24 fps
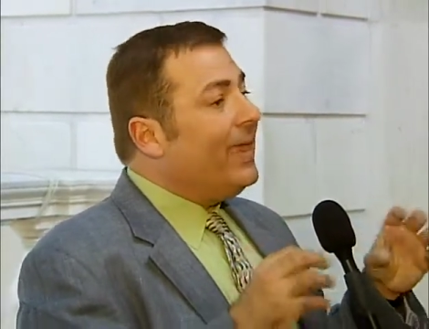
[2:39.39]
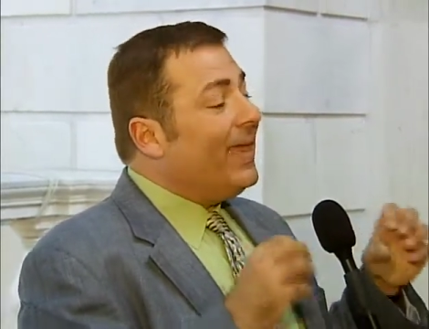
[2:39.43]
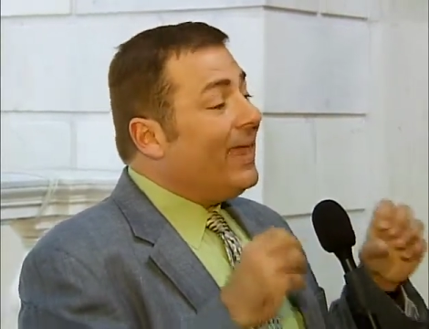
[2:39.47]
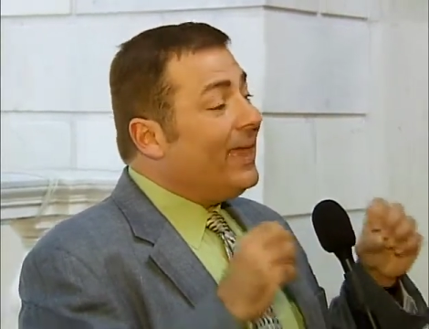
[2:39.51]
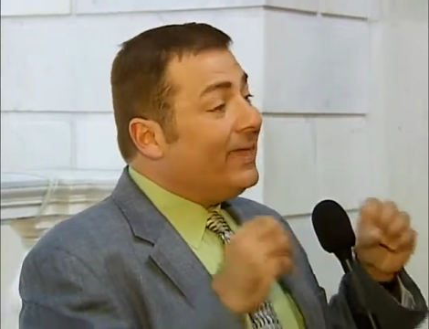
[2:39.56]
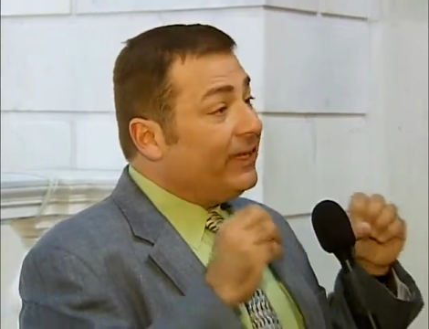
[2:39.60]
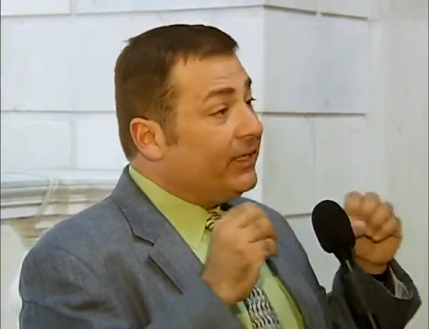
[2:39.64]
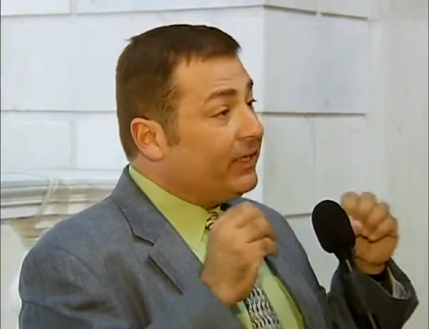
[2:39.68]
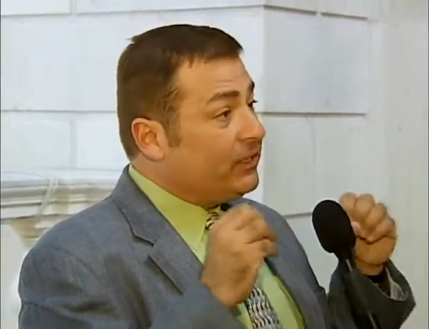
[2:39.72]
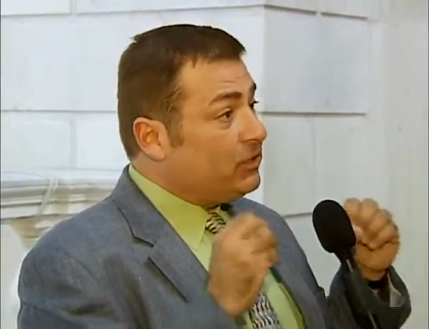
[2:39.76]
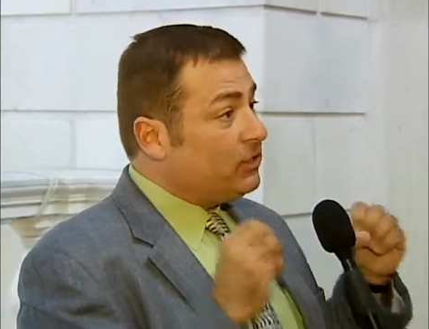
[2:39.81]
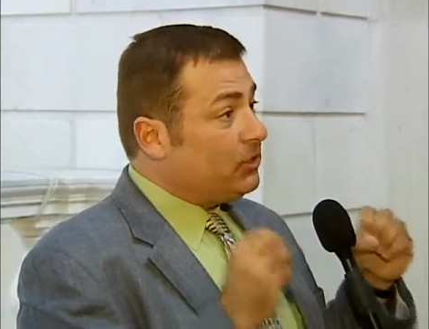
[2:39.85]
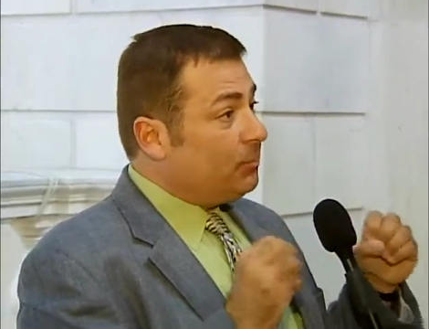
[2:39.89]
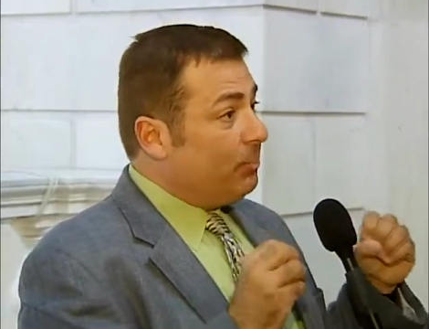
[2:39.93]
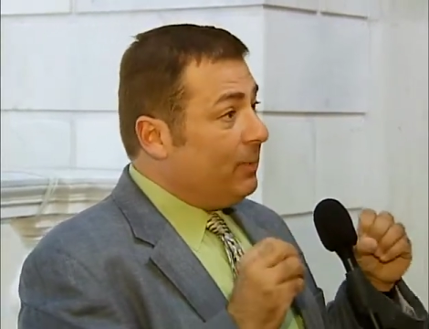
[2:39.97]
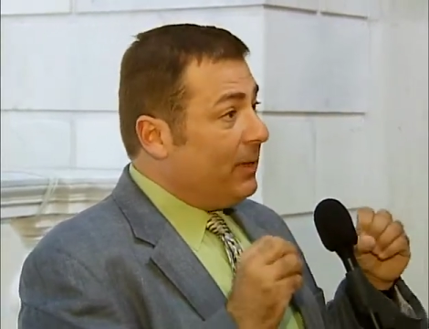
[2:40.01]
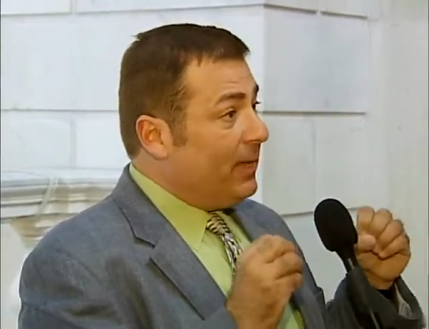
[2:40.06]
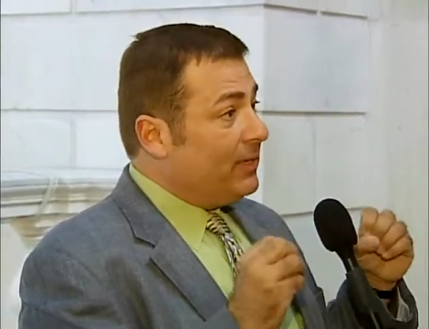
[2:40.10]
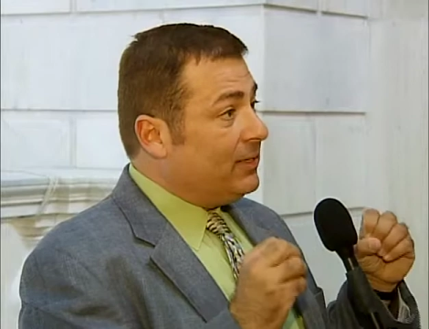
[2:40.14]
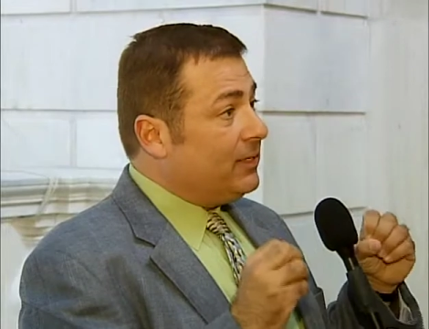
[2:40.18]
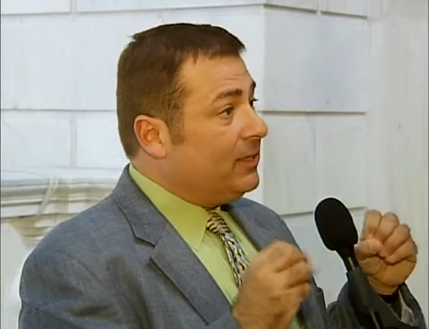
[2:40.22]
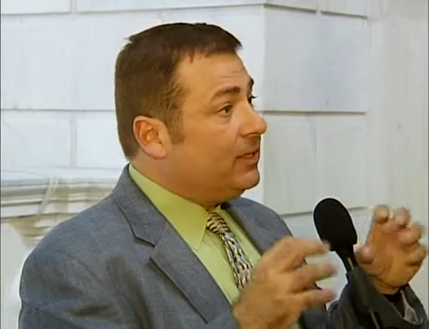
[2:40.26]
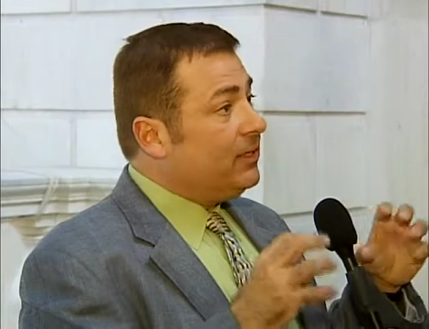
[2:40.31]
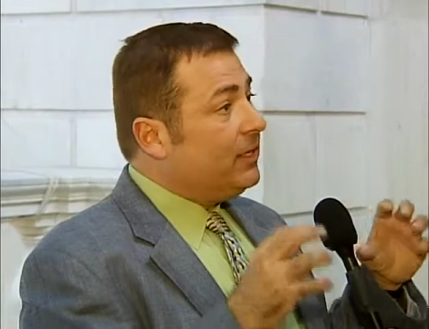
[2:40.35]
and
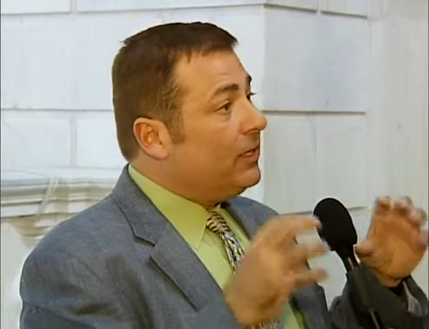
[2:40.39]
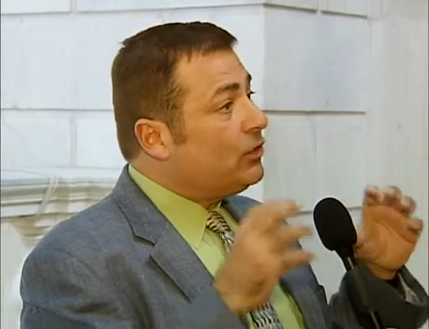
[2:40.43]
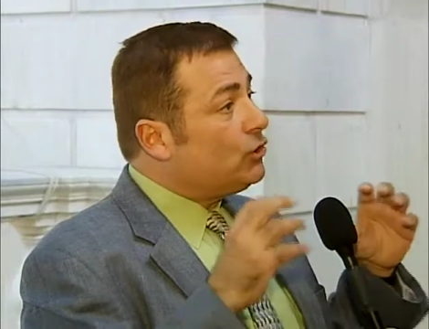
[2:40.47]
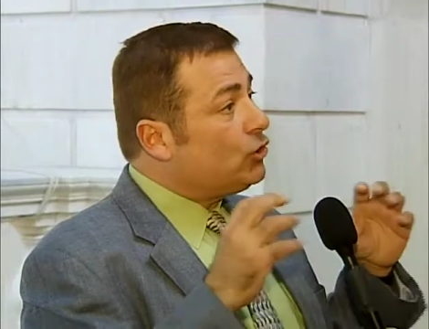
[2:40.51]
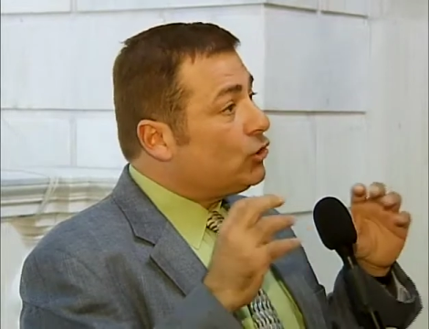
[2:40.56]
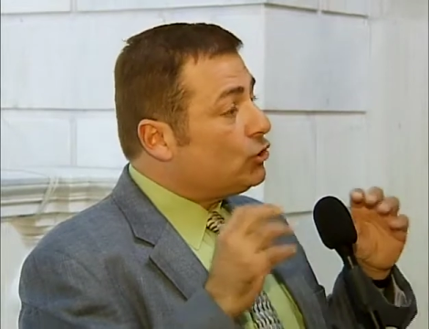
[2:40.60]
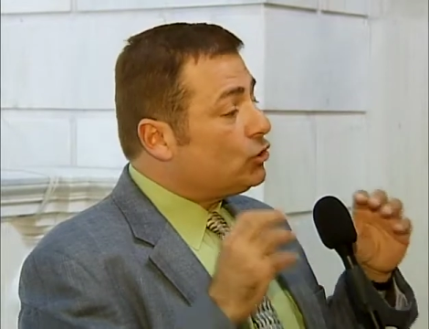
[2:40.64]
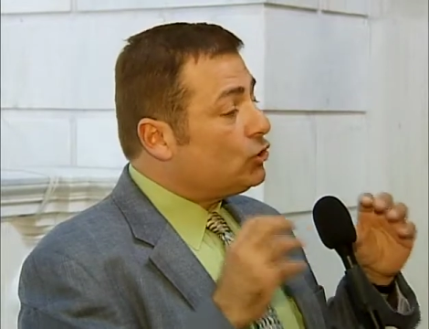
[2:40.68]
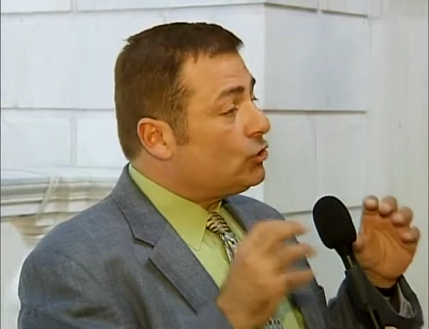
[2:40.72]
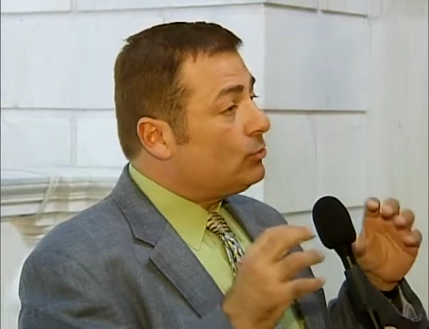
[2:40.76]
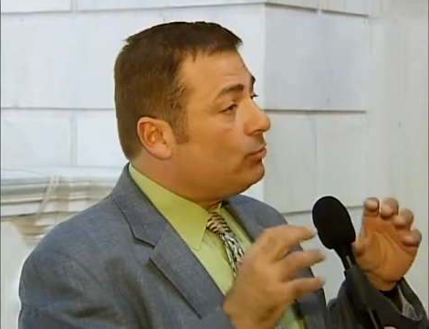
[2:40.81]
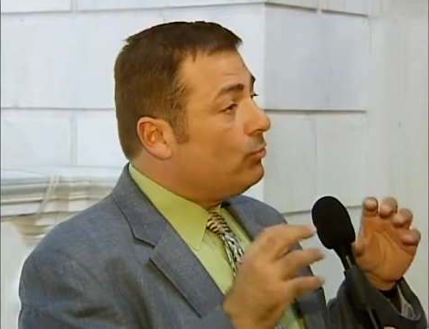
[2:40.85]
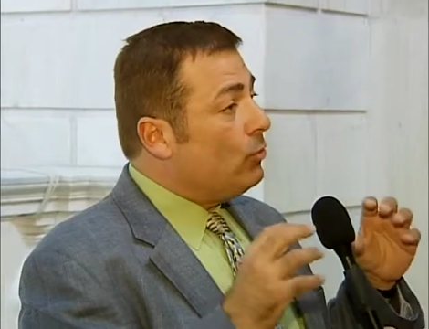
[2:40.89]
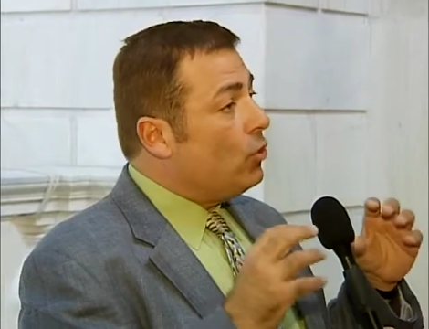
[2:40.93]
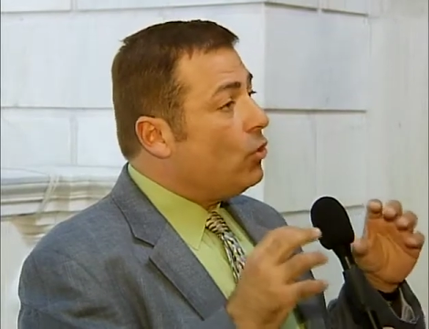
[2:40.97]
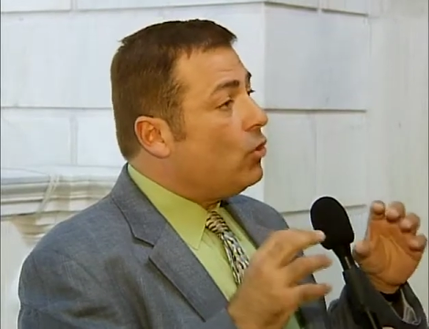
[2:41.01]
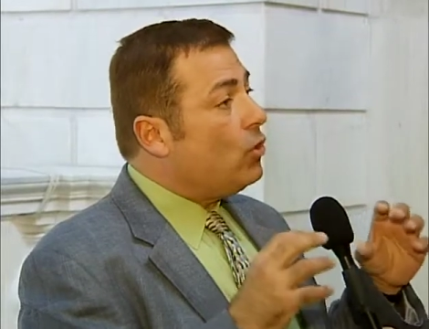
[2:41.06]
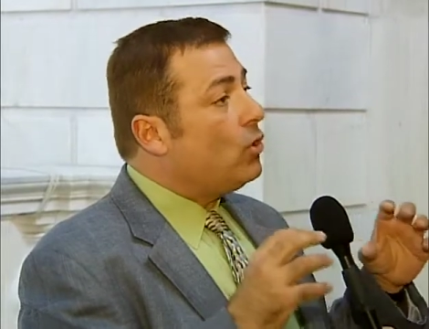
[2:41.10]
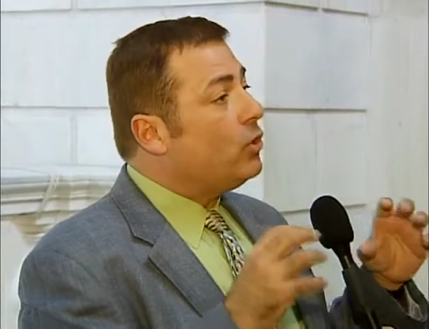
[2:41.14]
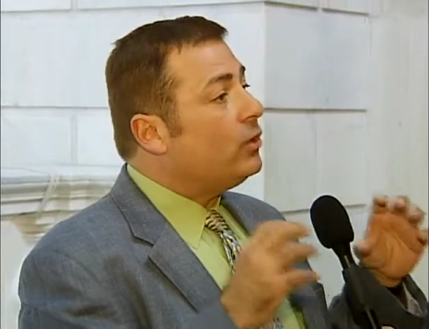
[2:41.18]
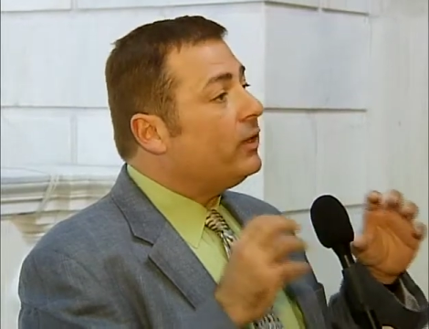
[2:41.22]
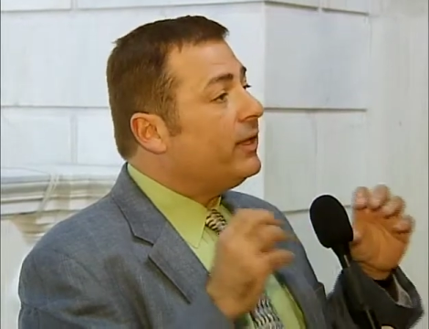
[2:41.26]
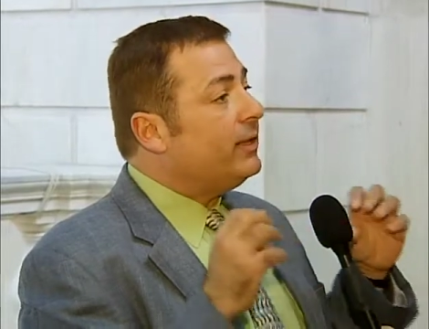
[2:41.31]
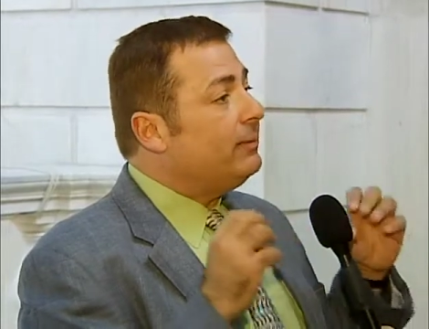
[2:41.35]
expand it into small